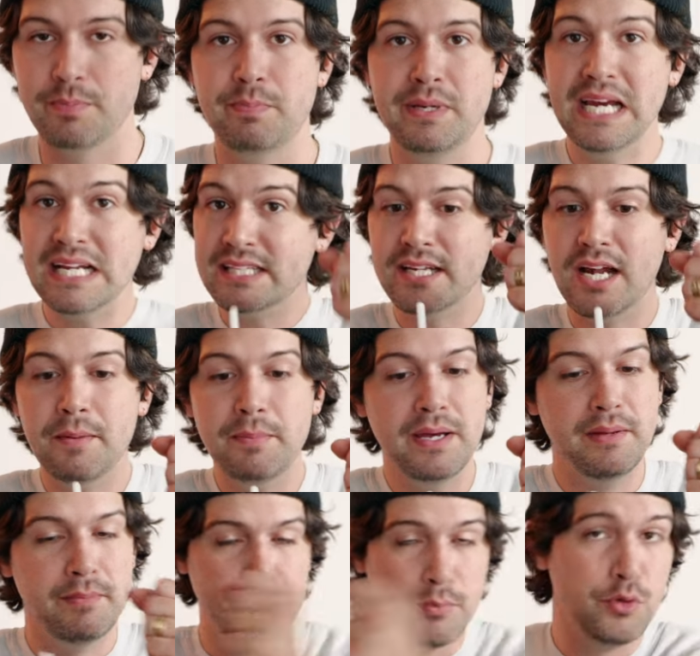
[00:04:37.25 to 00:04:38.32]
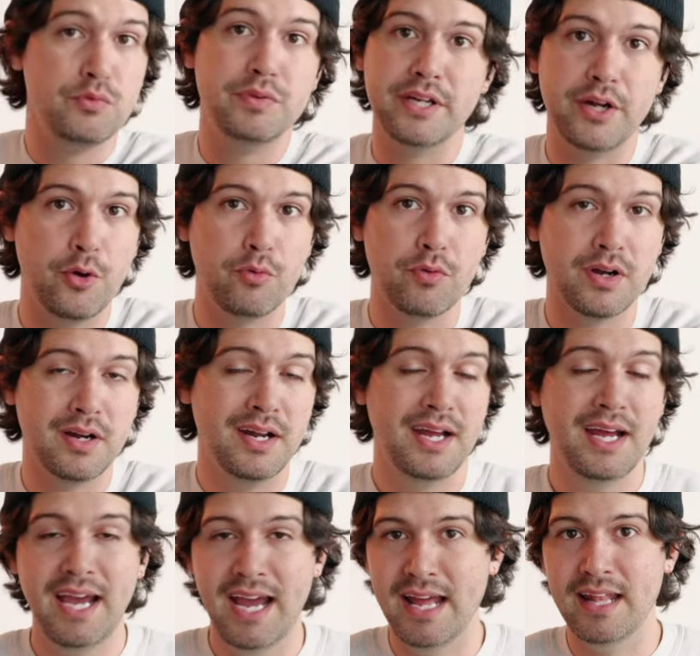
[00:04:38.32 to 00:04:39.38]
picked it up and moved it over,
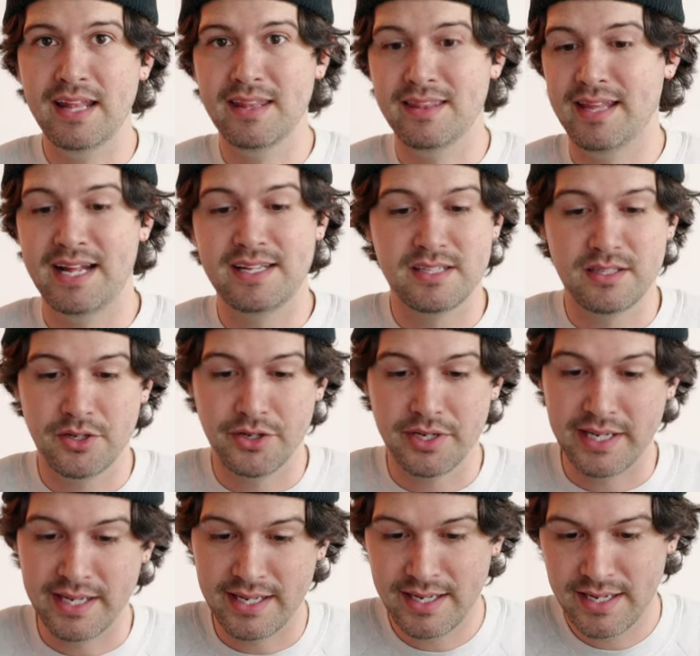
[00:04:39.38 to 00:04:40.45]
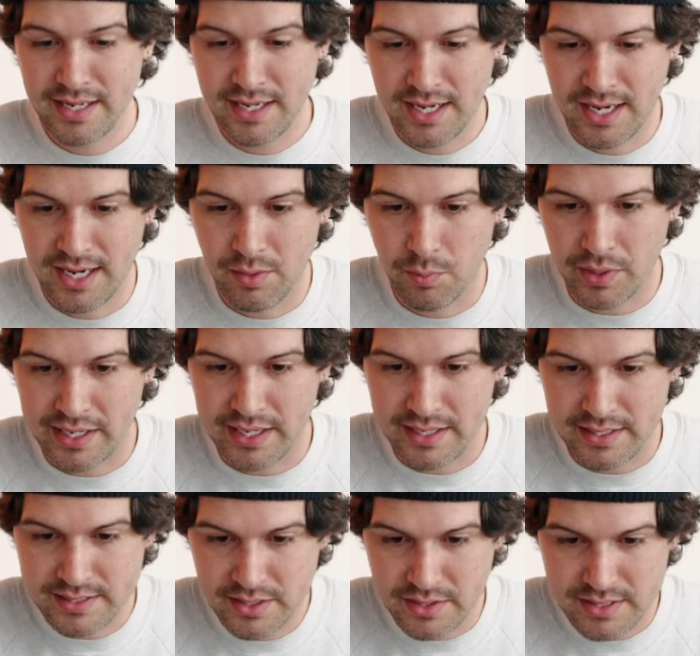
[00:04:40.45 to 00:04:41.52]
and that's literally it. We're getting still the